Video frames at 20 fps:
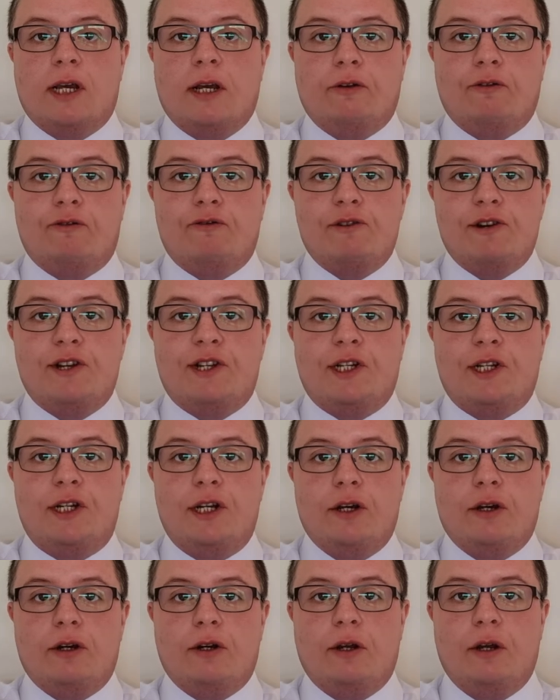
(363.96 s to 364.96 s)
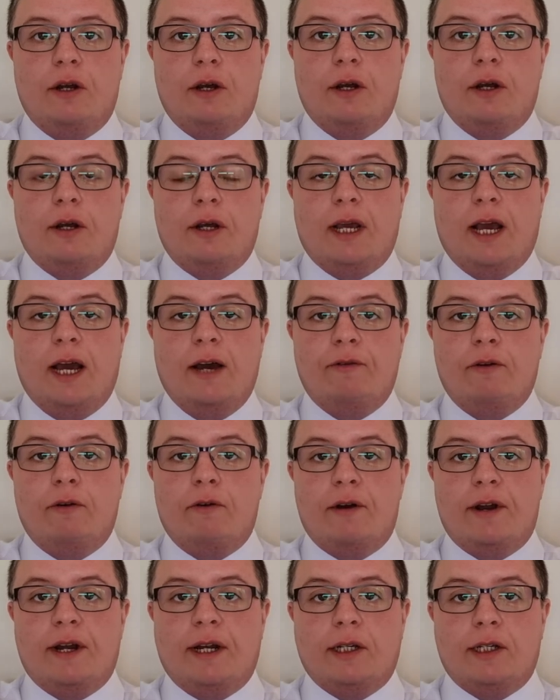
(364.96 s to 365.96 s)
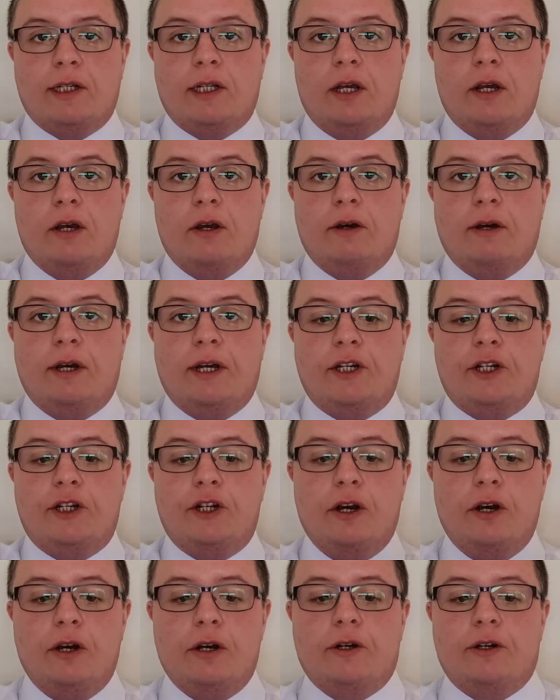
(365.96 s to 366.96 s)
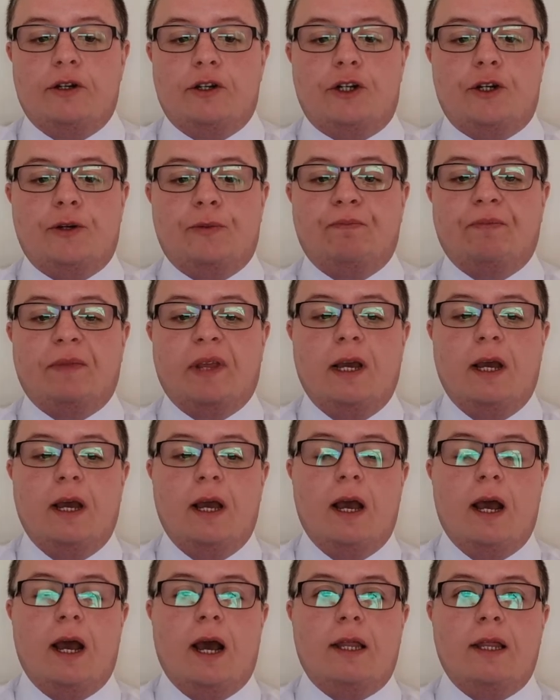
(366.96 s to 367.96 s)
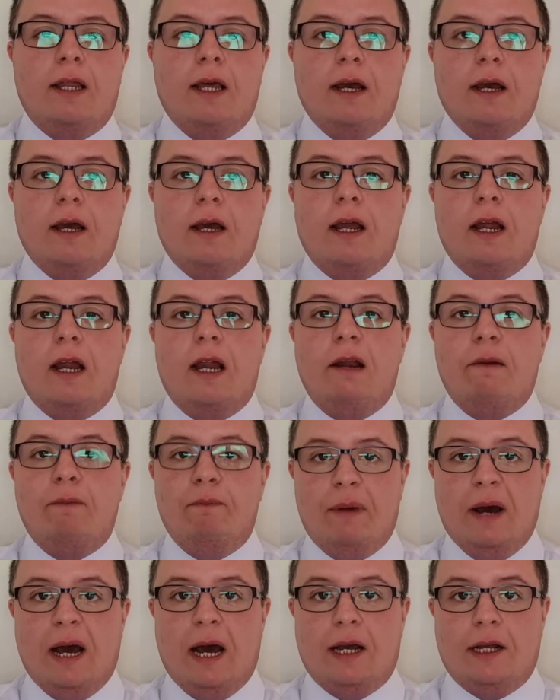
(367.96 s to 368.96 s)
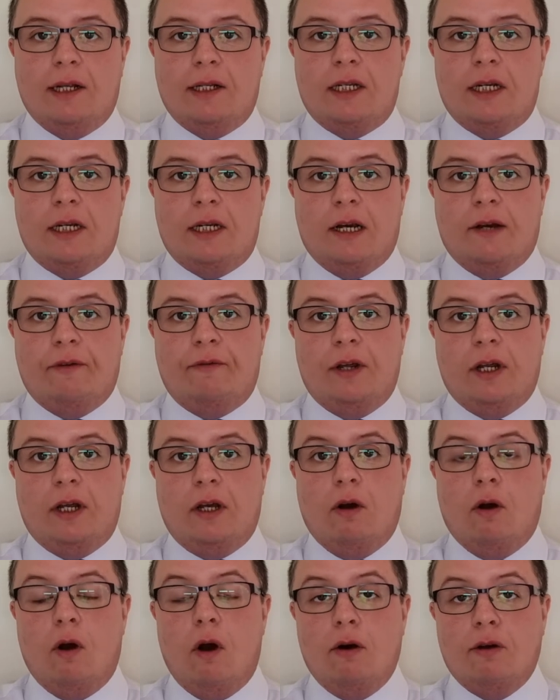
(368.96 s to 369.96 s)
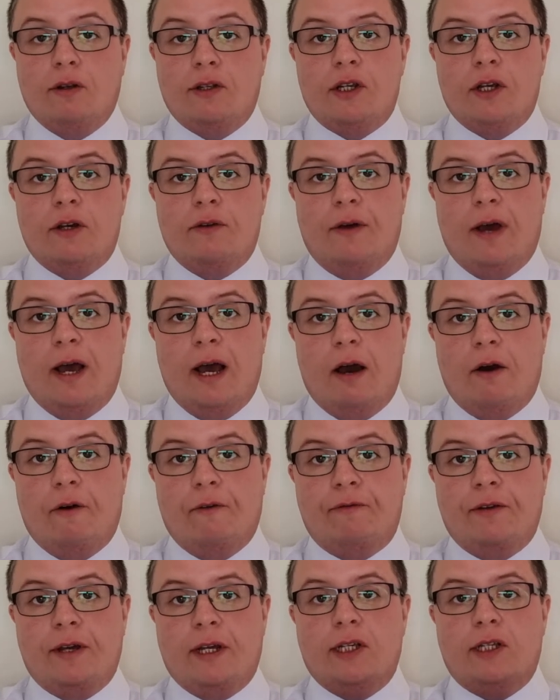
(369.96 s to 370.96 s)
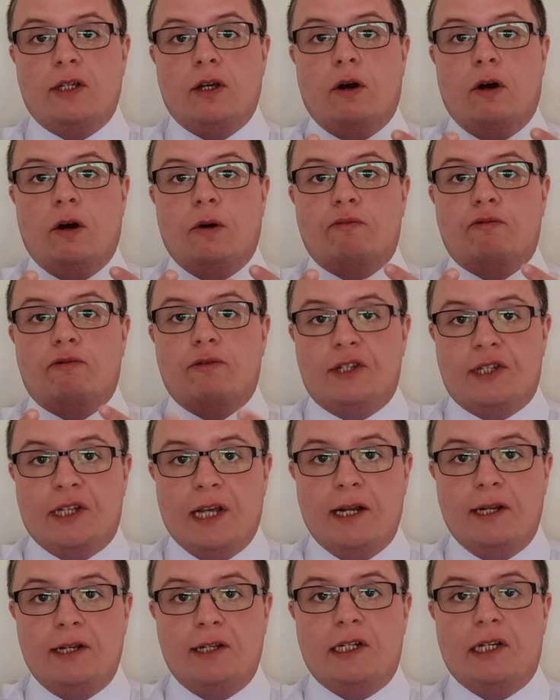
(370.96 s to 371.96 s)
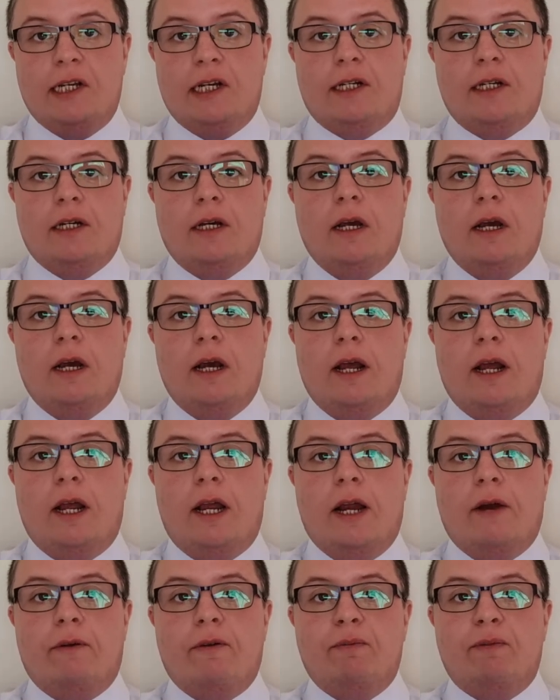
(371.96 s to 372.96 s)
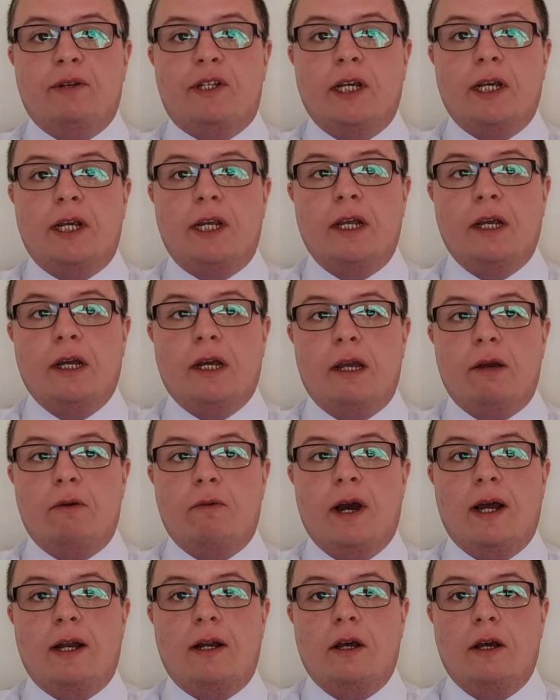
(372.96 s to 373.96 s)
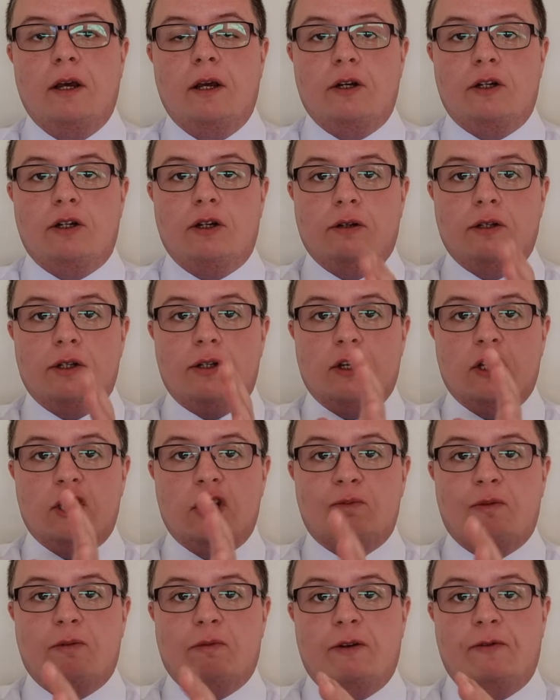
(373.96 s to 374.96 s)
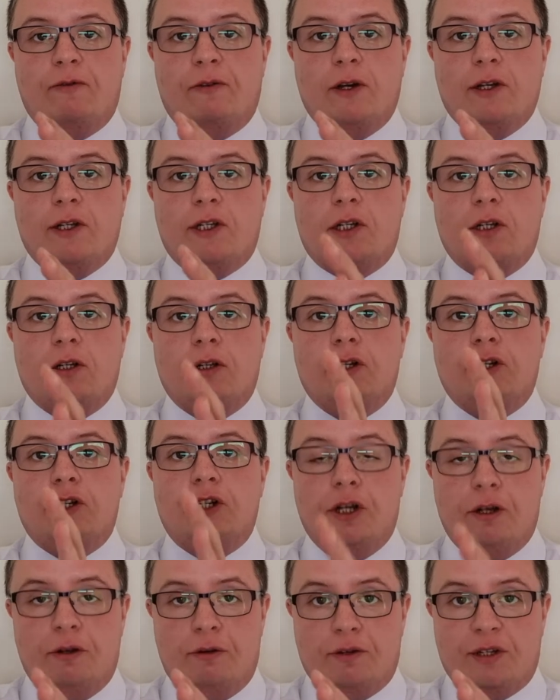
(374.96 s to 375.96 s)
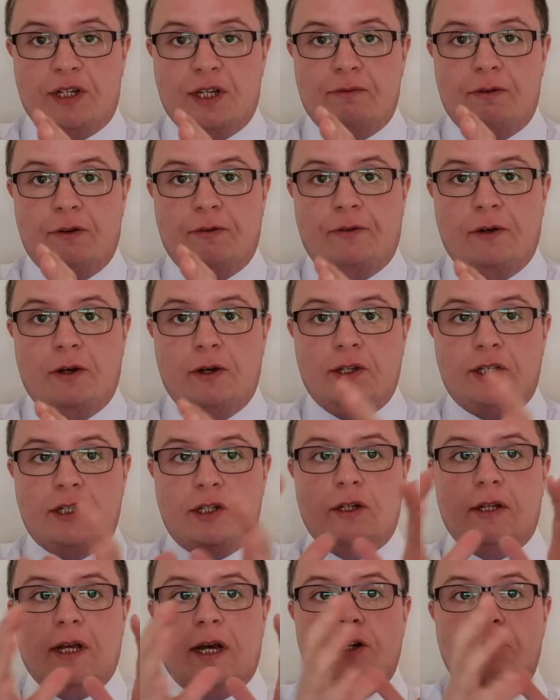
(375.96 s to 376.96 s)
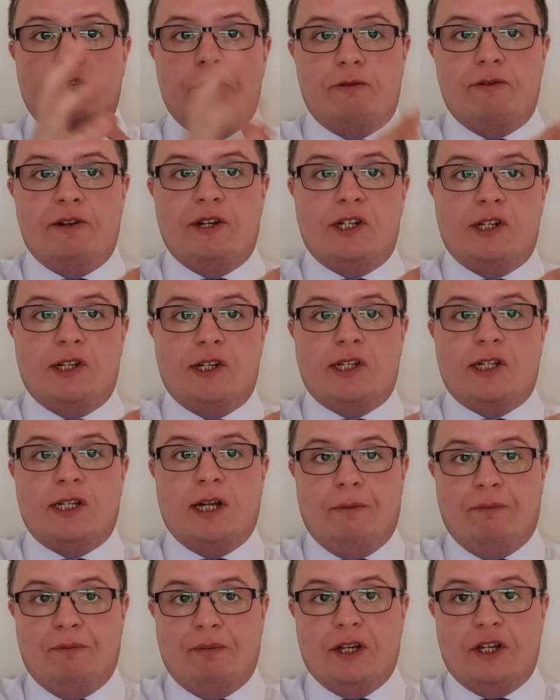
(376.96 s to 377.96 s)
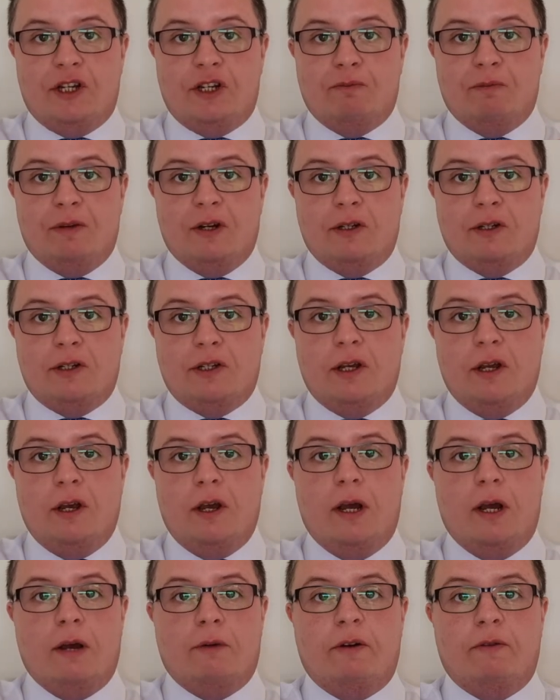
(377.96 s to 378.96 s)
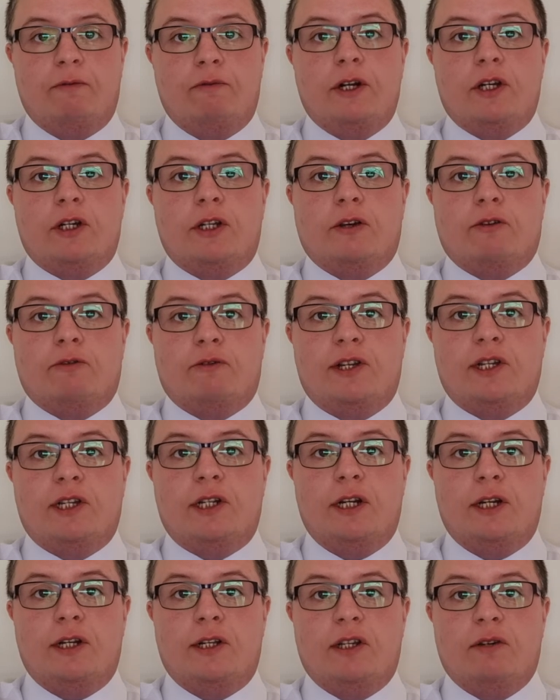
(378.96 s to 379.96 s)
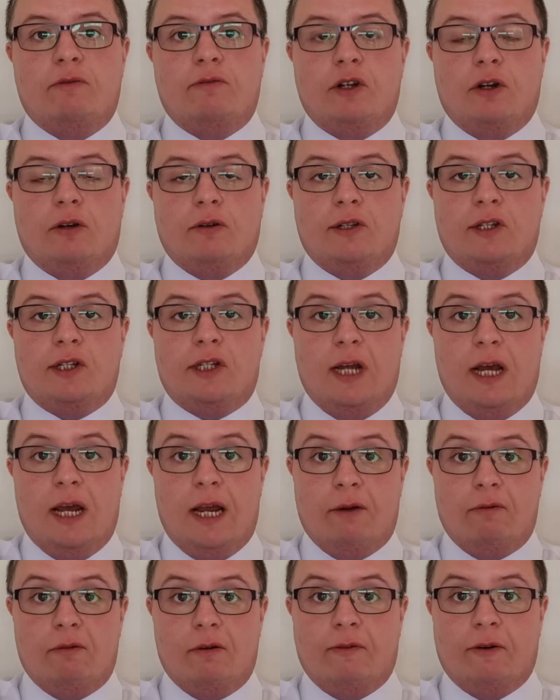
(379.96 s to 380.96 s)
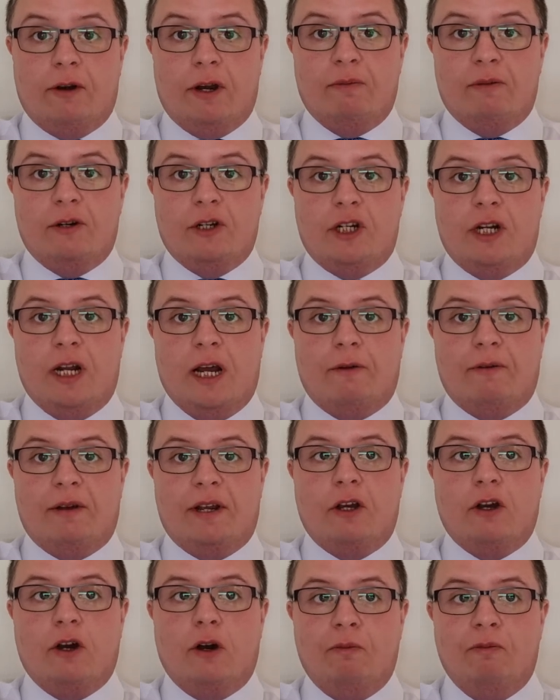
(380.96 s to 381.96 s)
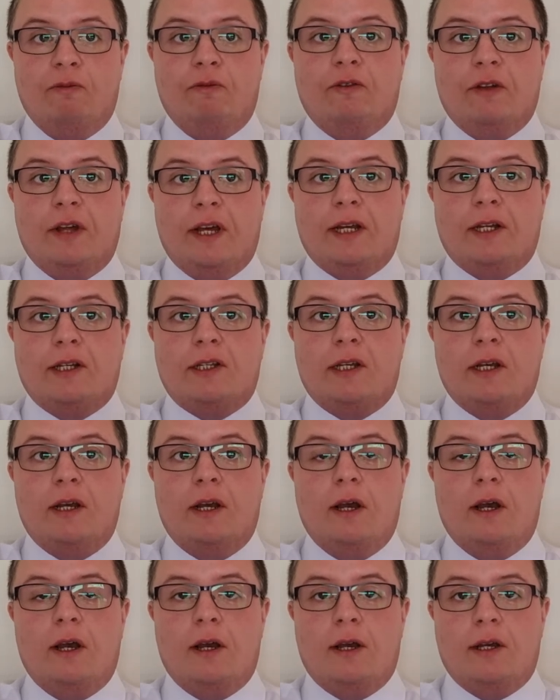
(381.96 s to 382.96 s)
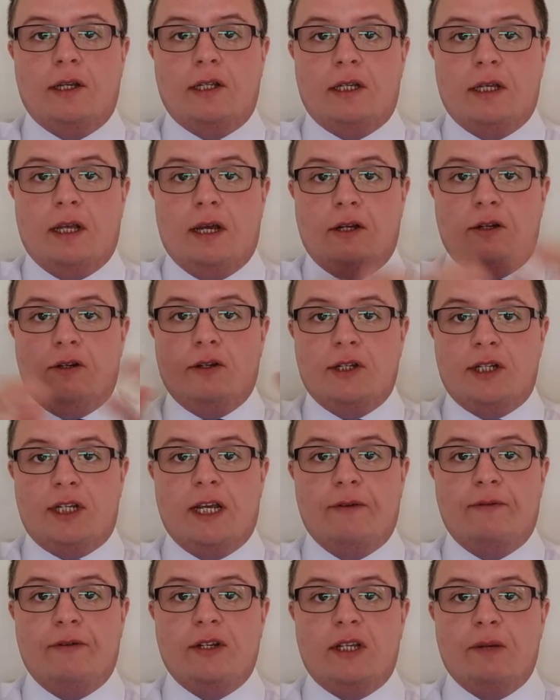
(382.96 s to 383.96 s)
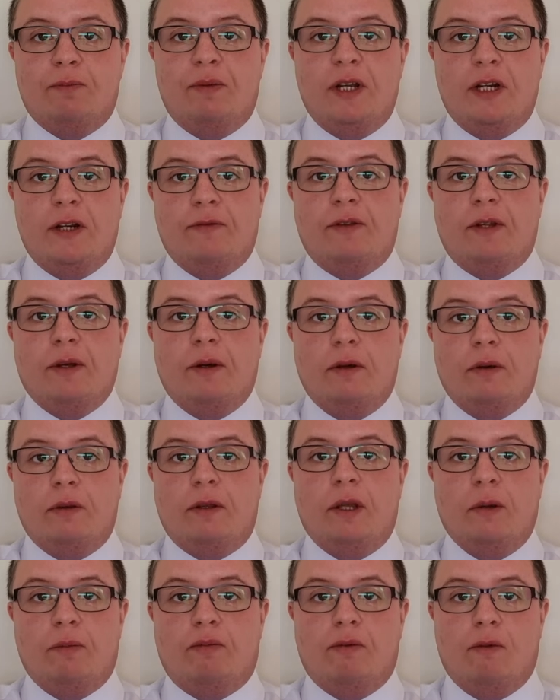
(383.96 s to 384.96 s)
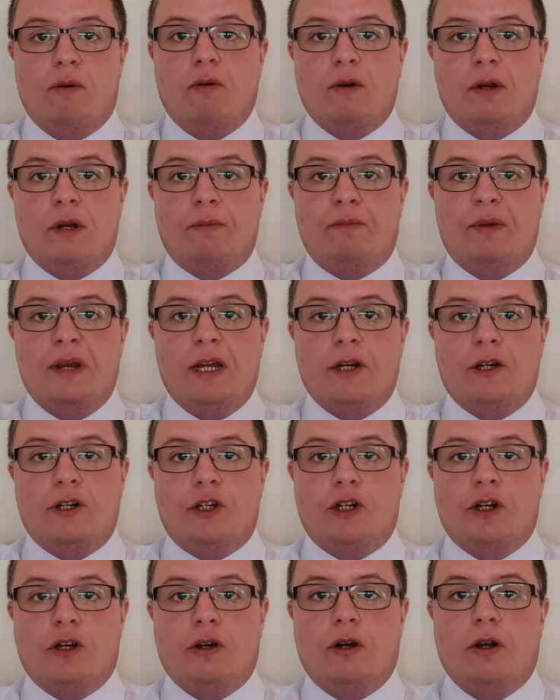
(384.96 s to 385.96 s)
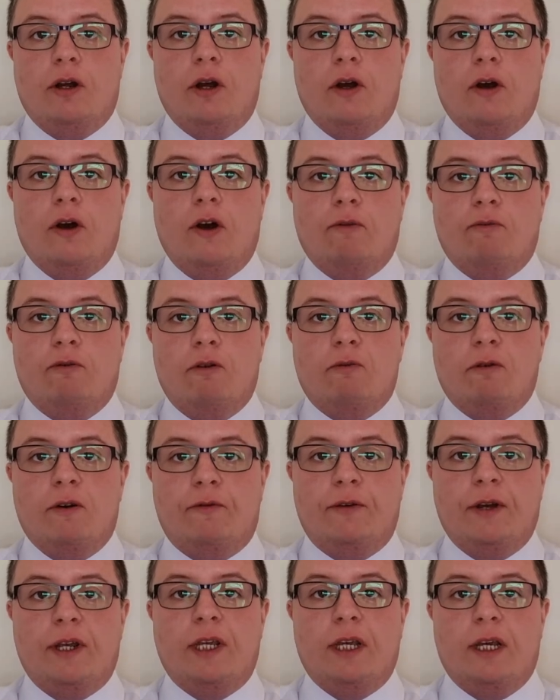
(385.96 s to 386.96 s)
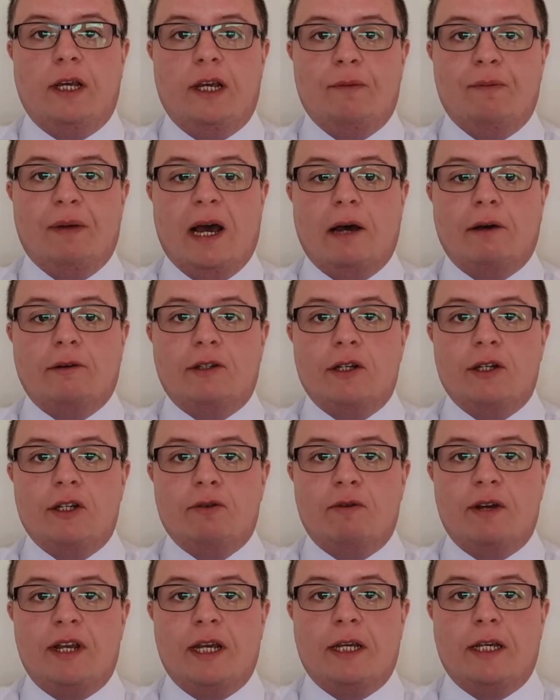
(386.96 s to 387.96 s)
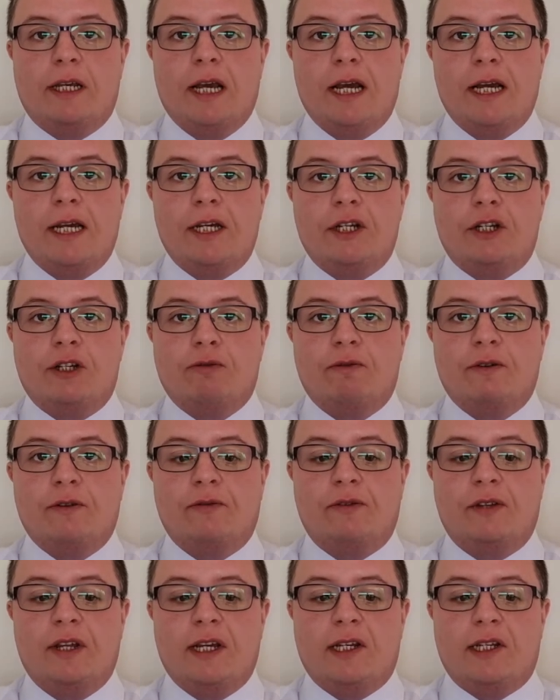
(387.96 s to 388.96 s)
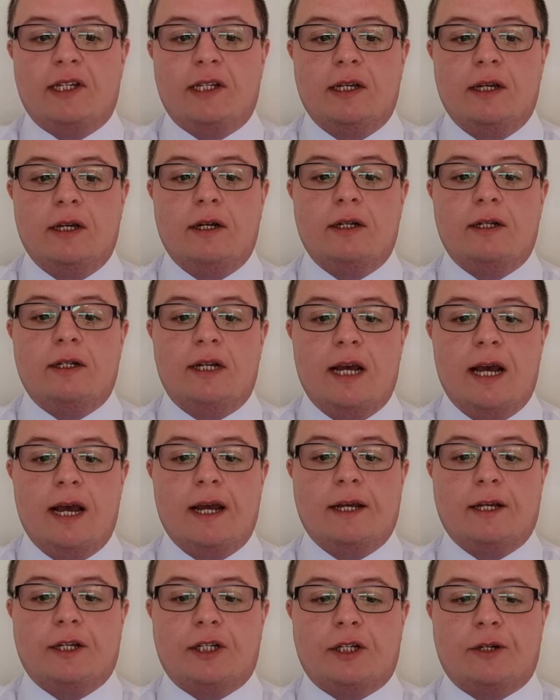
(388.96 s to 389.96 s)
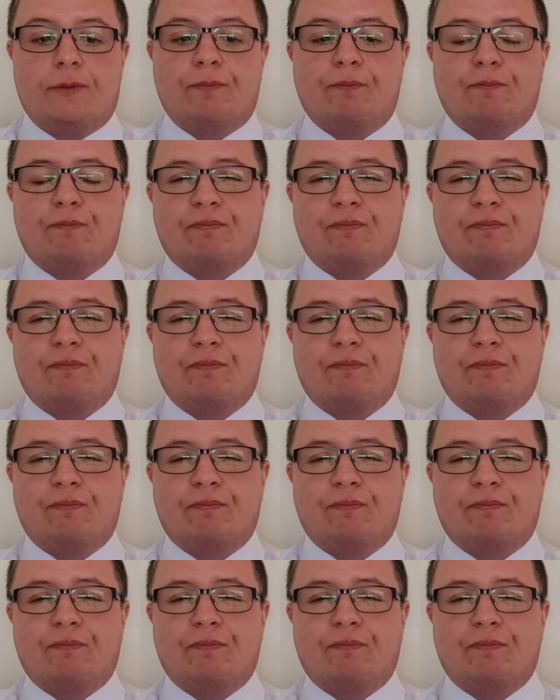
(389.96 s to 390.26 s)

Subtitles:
and Christian gatherings, the early church. And that impacted, I think, a lot of how things are presented here, and particularly when John's Gospel refers to the Jews, it refers to that Jewish establishment with which the Christians of John's day were very much now in conflict. So that does give us a bit of the broader picture of what we're thinking about as we engage with this text.